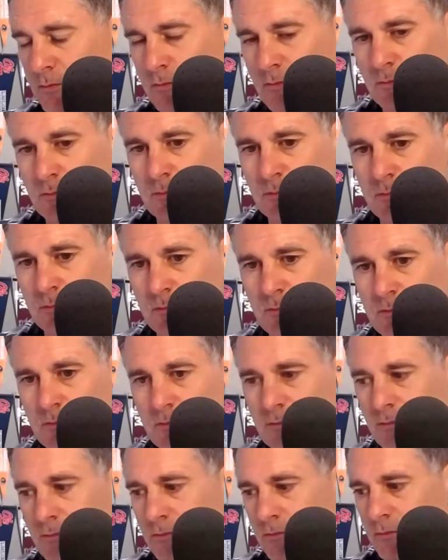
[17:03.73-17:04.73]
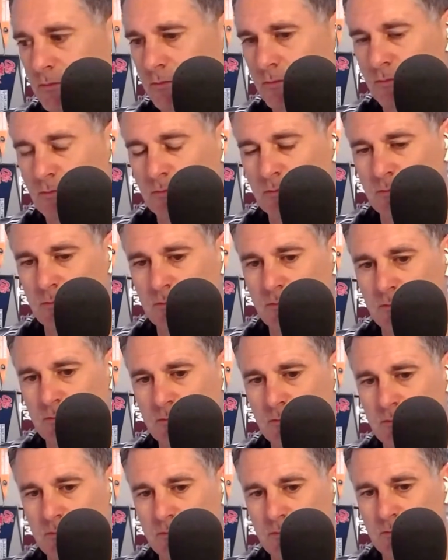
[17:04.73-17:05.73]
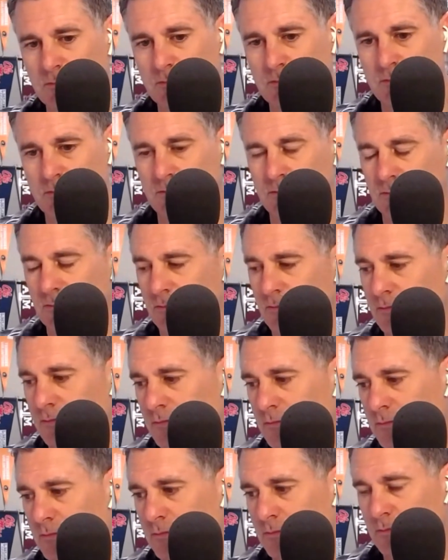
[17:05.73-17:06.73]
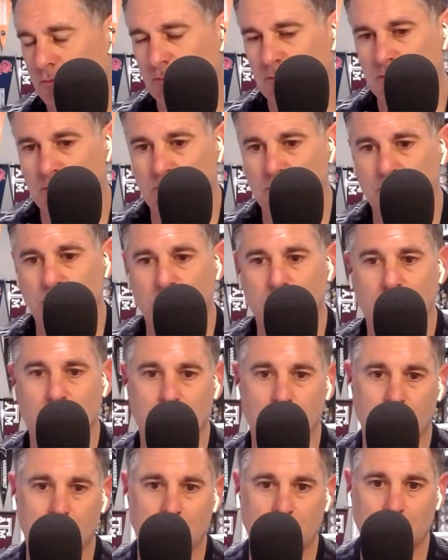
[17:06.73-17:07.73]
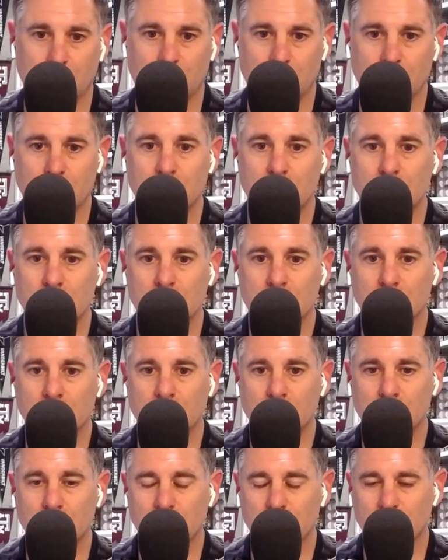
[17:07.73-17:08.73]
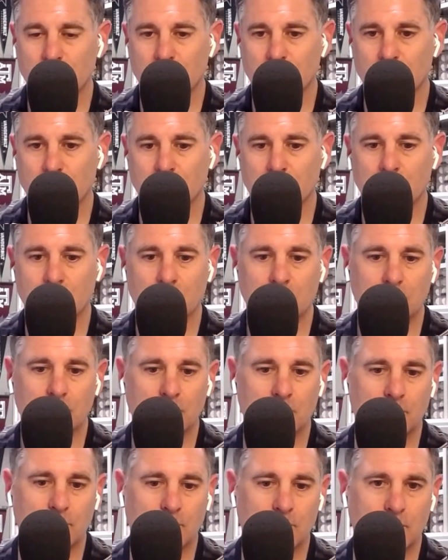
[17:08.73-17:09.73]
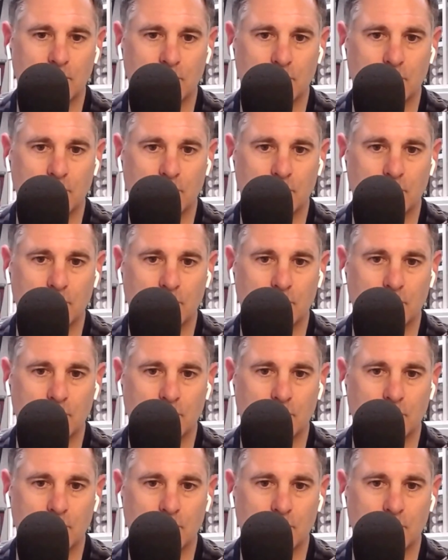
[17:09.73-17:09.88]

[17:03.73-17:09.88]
(silent)